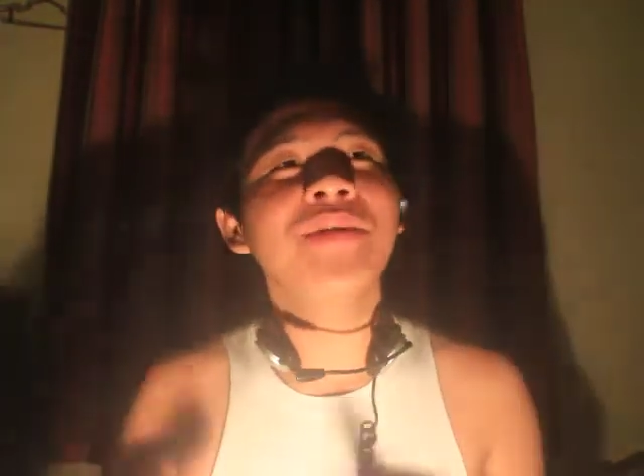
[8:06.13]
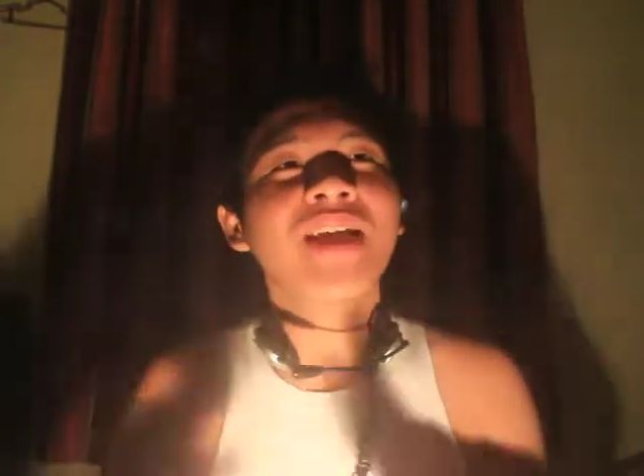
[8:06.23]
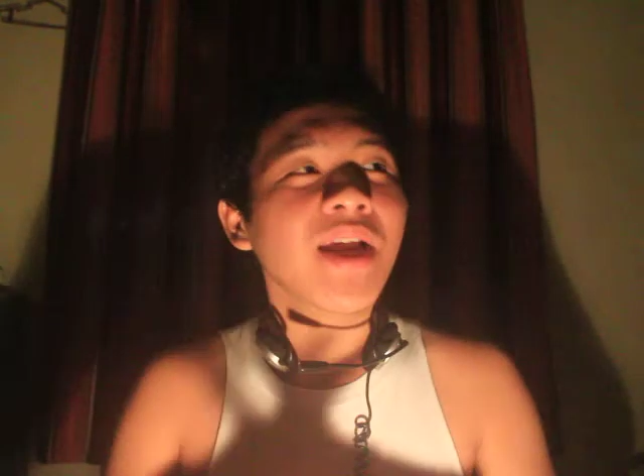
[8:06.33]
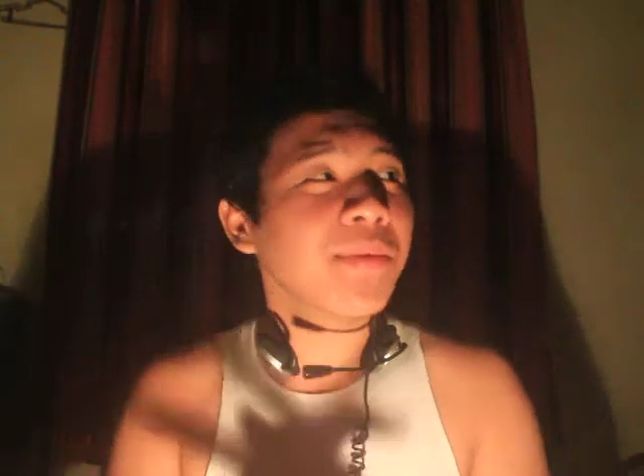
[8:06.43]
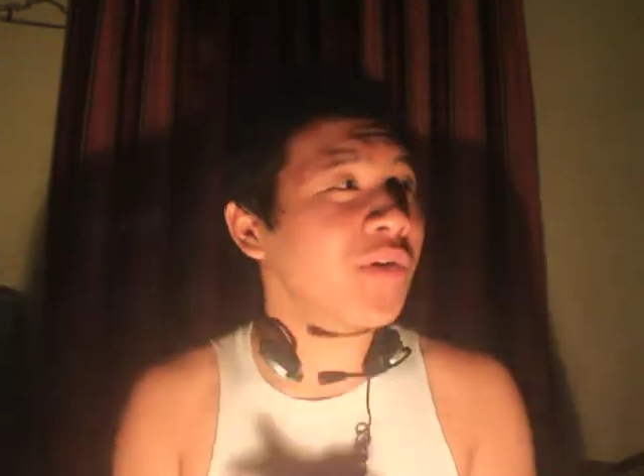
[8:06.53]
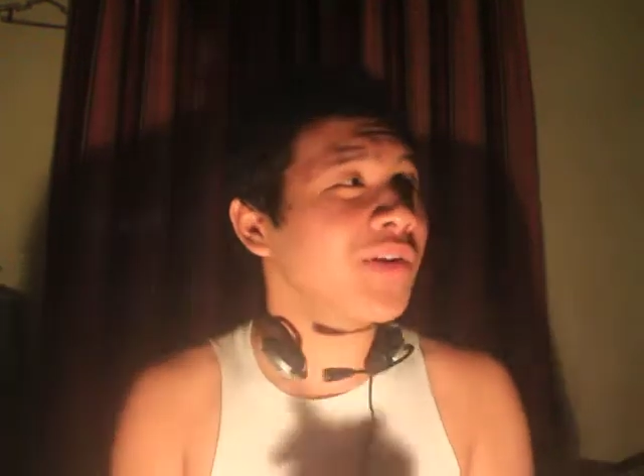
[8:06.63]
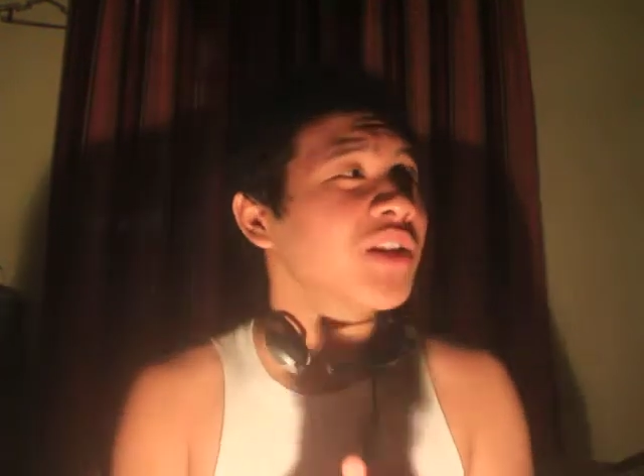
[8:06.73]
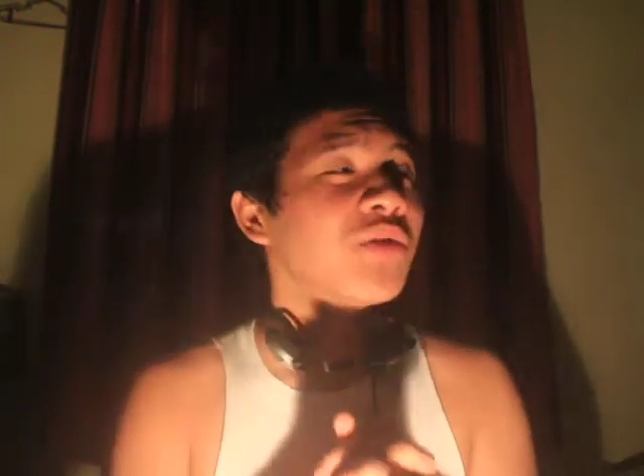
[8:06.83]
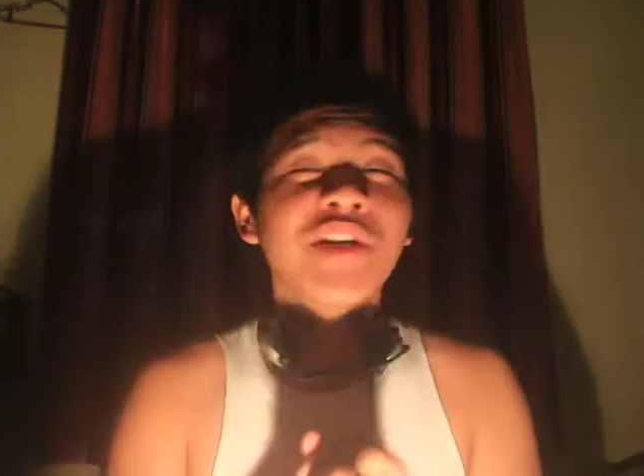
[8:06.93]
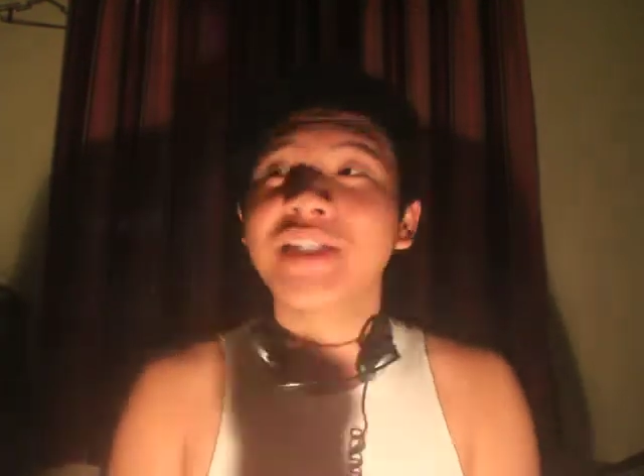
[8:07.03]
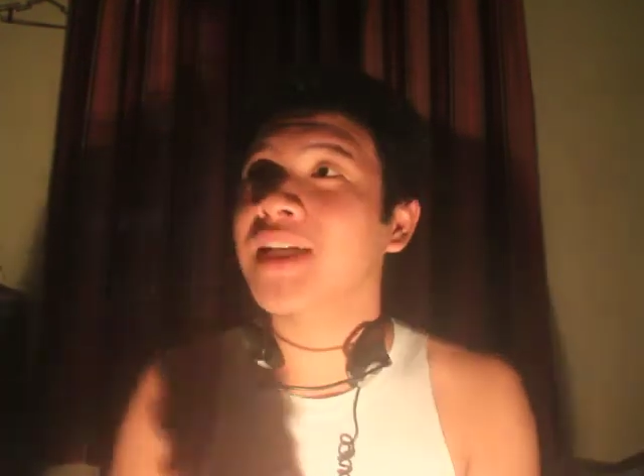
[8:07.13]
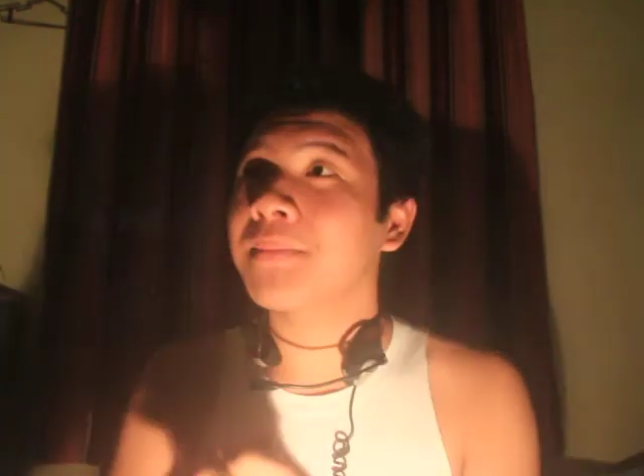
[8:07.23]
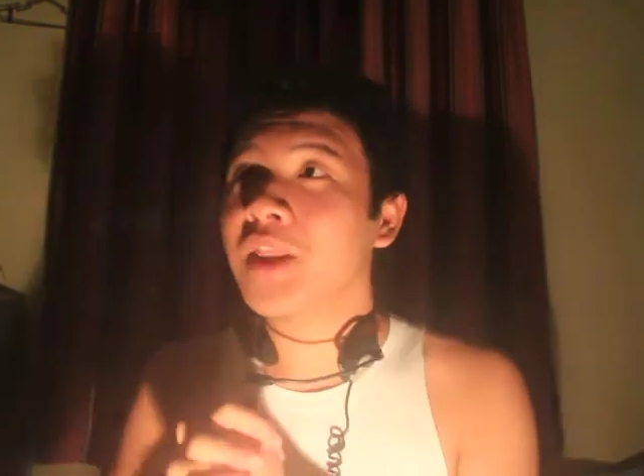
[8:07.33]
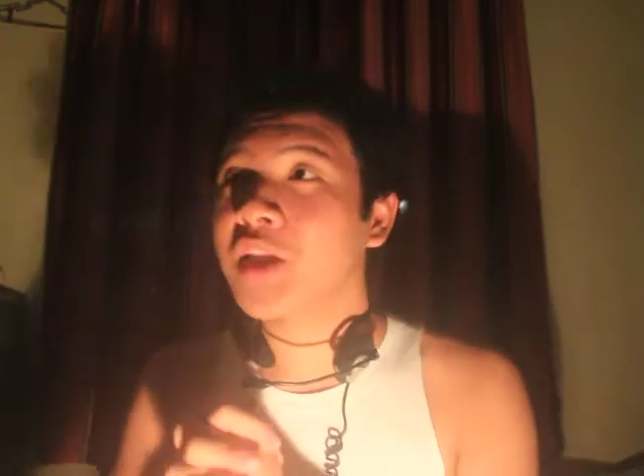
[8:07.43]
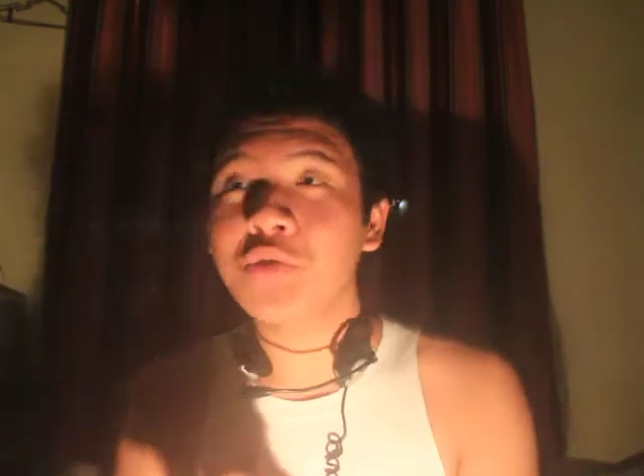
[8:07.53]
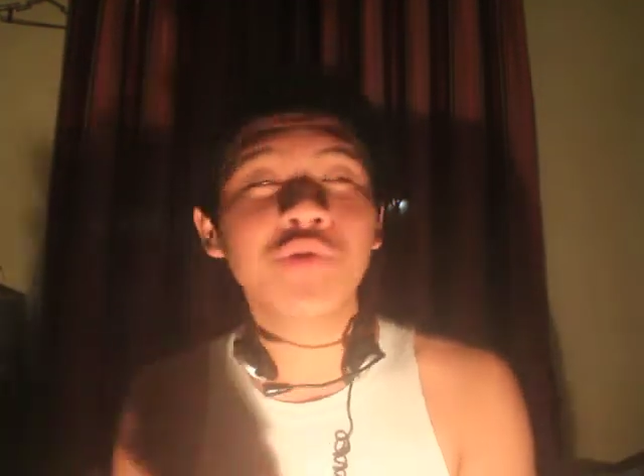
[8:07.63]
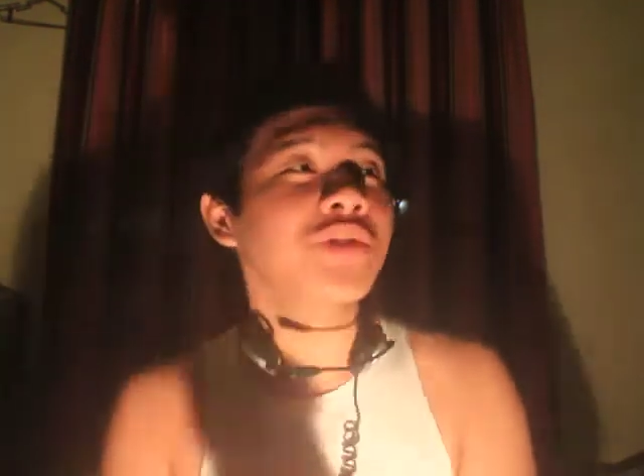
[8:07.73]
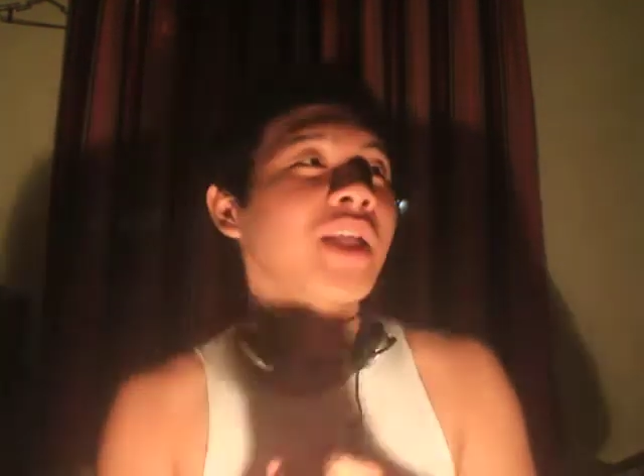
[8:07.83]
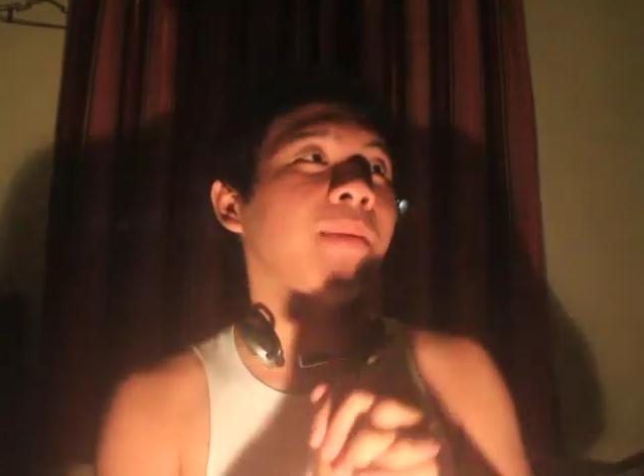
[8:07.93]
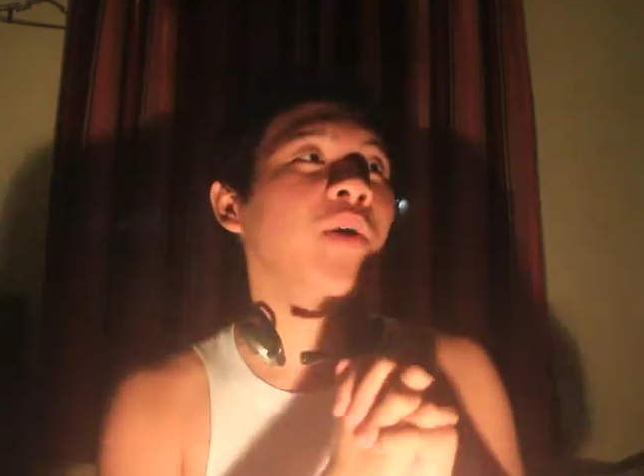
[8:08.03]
Oh my God, I'm going to learn something new today.